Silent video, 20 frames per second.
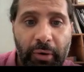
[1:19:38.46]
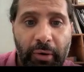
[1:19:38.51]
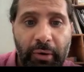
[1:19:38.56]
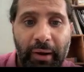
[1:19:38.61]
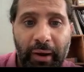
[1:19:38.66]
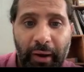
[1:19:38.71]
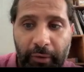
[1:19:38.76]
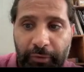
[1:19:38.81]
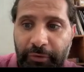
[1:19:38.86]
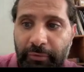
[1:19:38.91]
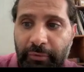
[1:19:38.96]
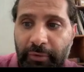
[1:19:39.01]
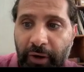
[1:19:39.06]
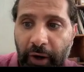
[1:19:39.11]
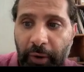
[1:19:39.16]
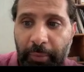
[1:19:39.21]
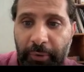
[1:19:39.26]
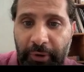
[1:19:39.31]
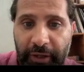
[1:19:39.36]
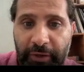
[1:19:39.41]
calcium
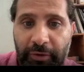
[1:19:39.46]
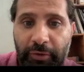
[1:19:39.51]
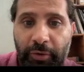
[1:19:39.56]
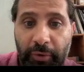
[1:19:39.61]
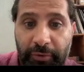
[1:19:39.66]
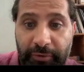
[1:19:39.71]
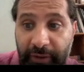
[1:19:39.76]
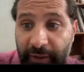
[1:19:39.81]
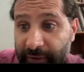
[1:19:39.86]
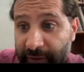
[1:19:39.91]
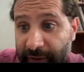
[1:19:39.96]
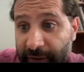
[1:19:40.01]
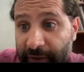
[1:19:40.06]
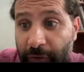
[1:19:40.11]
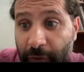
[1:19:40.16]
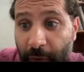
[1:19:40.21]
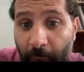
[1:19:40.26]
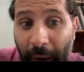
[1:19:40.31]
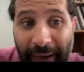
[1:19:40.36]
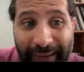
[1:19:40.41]
carbonate content is
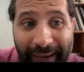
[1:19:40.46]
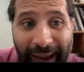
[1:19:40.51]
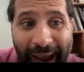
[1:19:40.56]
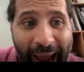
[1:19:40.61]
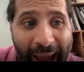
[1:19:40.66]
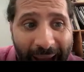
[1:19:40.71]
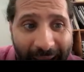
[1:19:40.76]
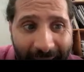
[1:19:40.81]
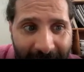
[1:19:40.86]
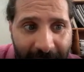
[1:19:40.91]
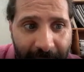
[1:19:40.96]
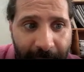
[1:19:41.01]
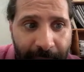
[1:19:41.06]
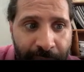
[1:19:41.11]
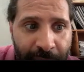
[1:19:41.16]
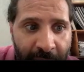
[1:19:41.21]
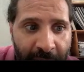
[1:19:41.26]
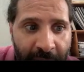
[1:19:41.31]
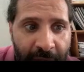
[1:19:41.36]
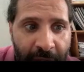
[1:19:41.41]
quite high,
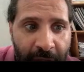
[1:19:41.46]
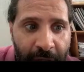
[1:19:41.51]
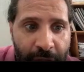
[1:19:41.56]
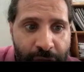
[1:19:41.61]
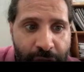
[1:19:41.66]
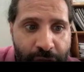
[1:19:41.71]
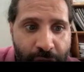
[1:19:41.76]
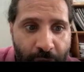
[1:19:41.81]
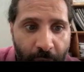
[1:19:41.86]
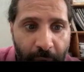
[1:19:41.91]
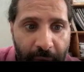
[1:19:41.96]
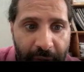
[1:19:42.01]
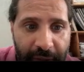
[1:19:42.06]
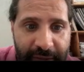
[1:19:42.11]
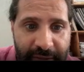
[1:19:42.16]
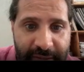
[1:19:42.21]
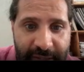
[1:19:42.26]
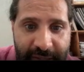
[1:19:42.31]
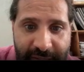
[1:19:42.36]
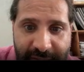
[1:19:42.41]
so
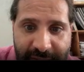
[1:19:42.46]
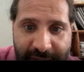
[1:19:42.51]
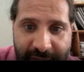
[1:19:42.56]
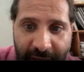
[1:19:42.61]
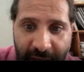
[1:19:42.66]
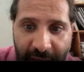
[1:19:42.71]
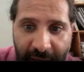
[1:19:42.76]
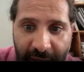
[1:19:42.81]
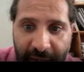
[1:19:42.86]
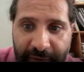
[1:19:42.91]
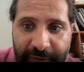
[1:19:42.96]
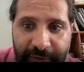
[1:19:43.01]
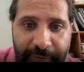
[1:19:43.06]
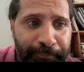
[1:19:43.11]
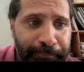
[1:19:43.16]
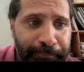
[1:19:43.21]
in this case,